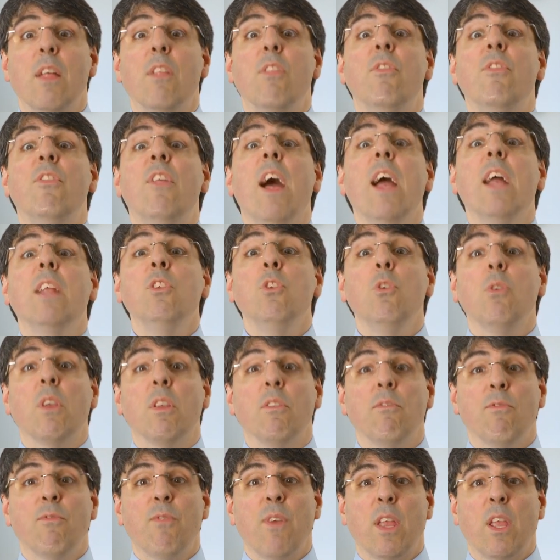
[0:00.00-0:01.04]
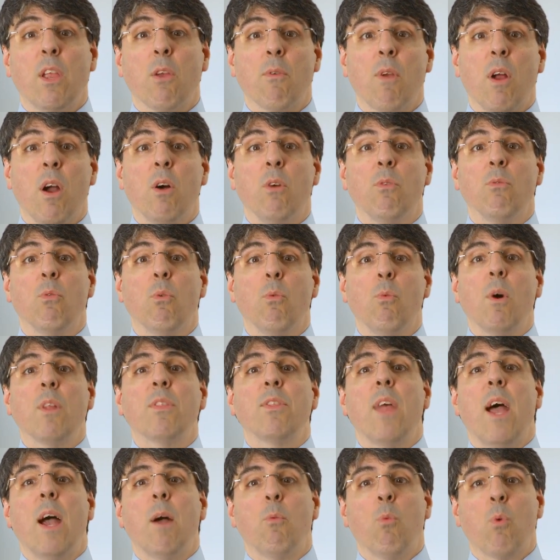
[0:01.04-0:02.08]
Then you can figure out
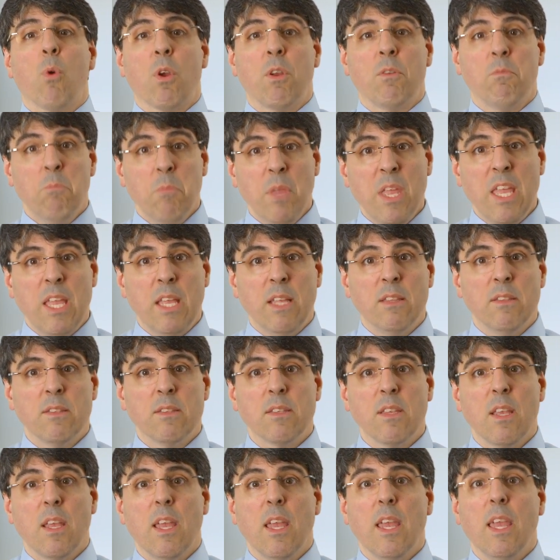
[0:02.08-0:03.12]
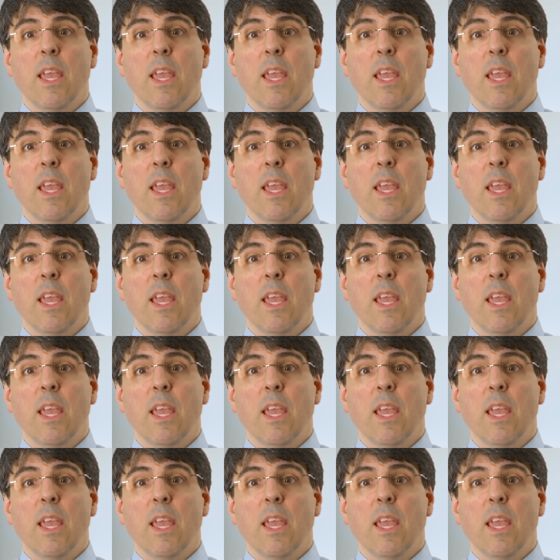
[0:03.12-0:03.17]
what that word means